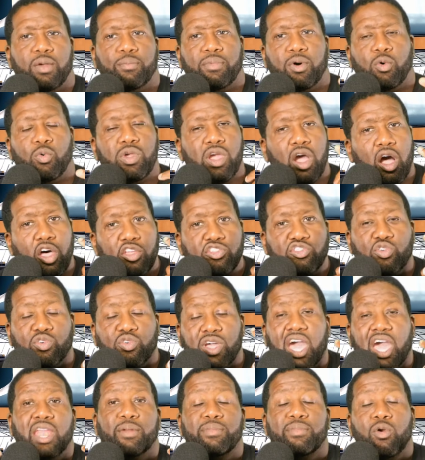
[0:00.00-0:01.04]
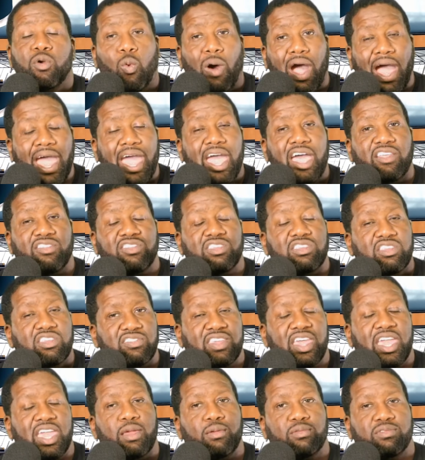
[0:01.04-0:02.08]
But we also got to be wise at the
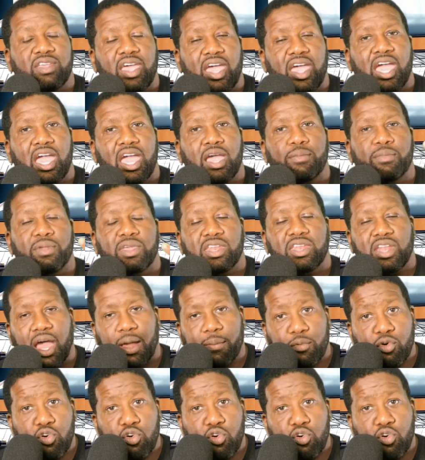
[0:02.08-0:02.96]
same time in our